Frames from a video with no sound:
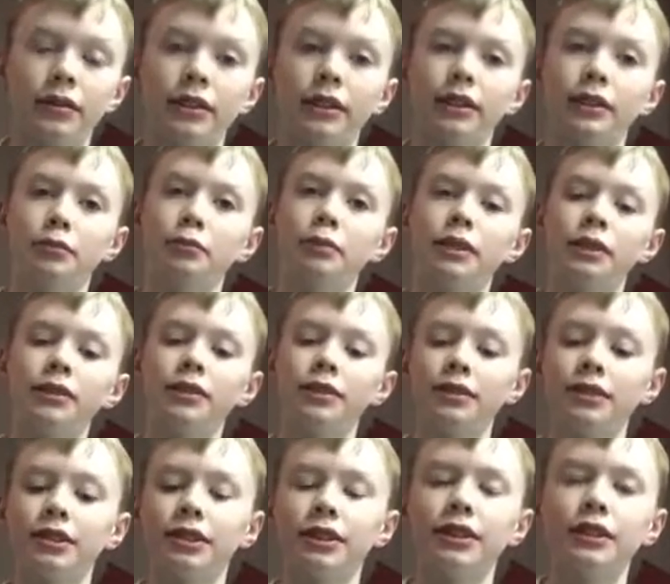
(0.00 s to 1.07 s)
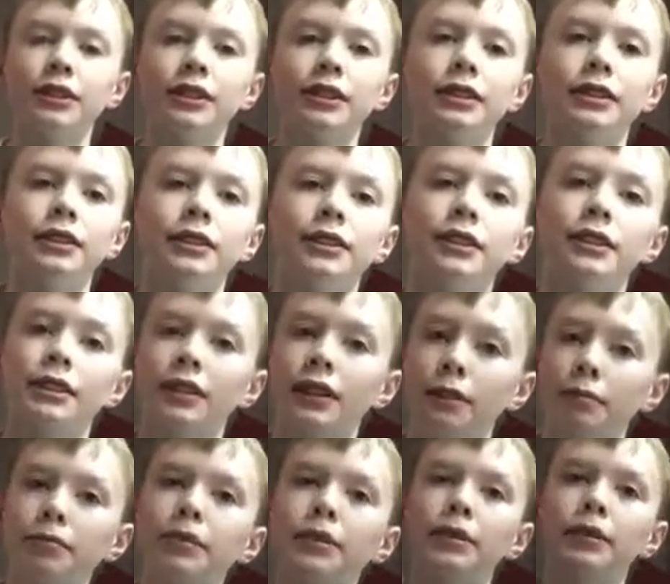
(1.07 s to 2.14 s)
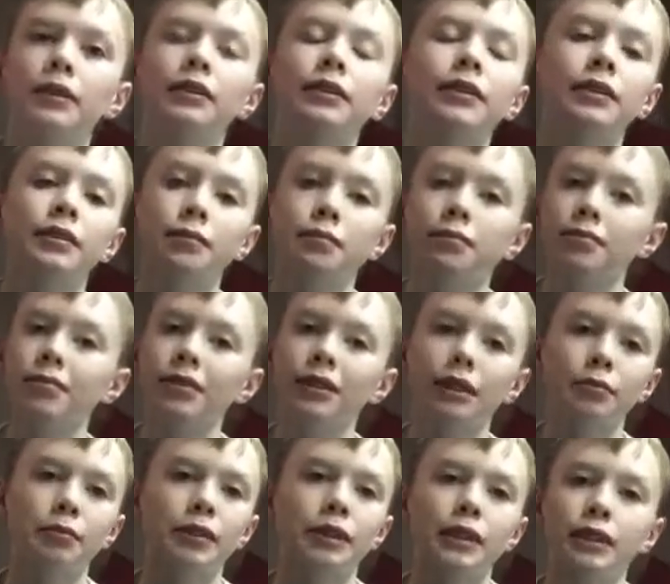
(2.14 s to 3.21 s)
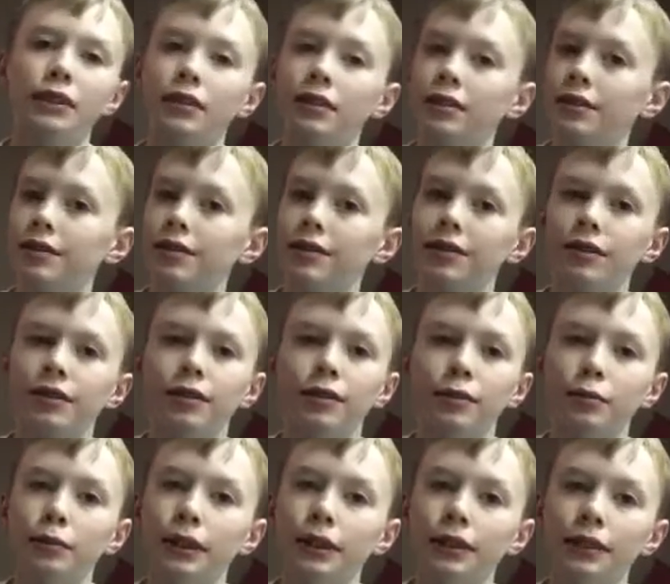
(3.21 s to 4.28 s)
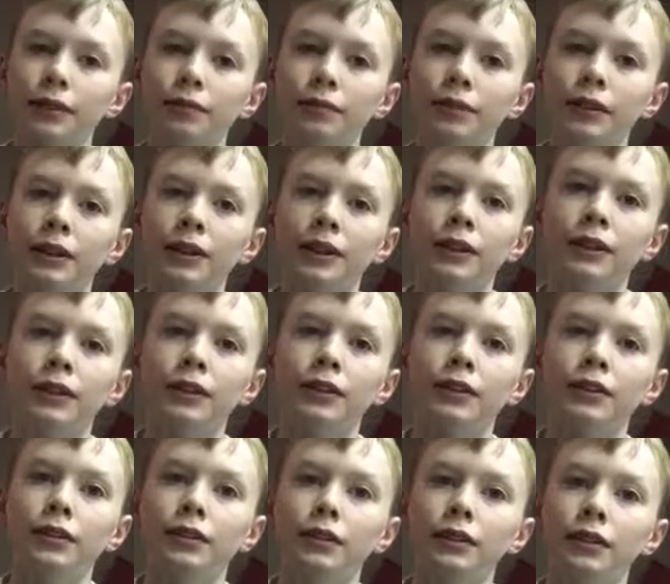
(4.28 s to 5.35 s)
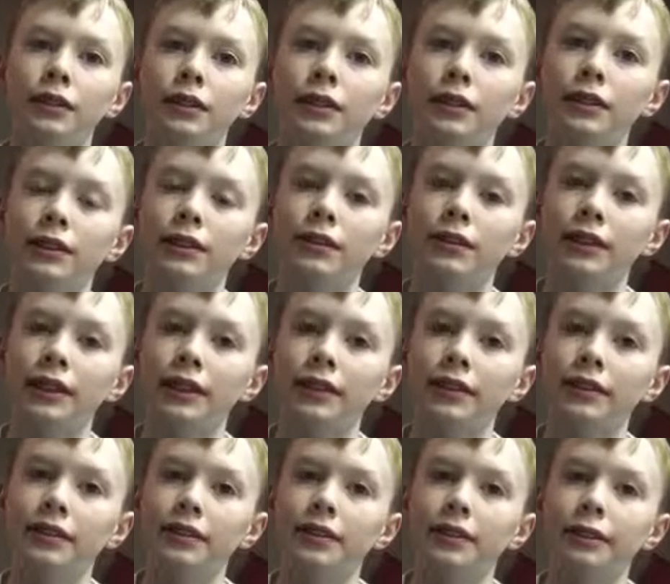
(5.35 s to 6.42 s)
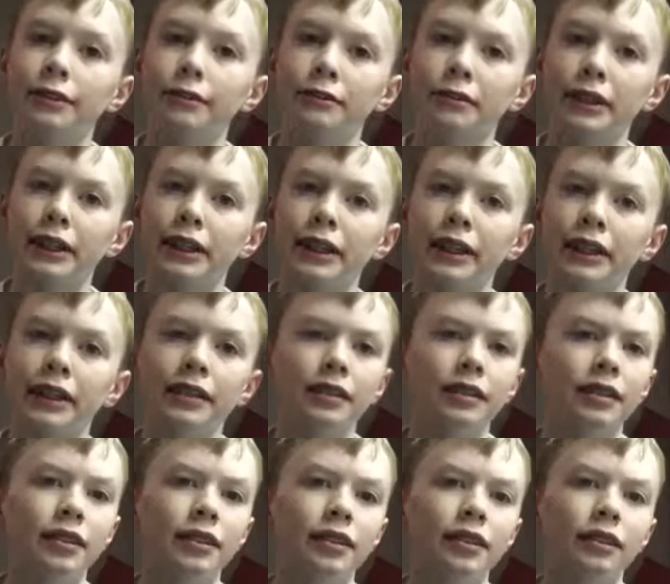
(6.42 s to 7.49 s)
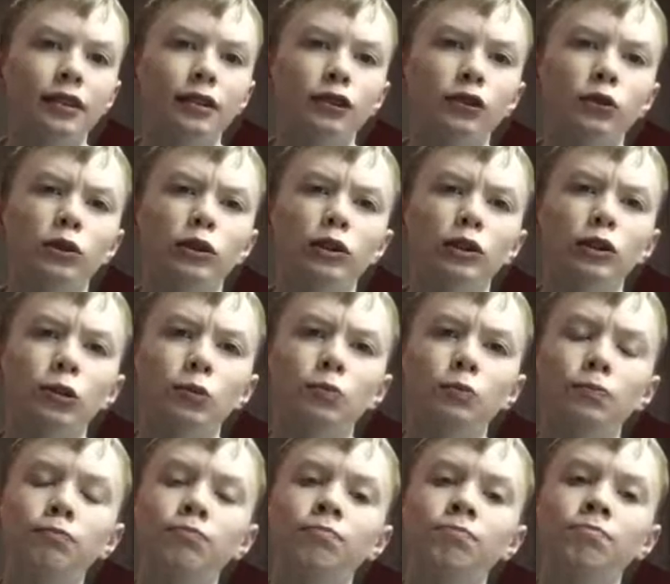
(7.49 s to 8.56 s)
uh, the Bucks, top some top things to know about them uh, in the latest three days. So, um,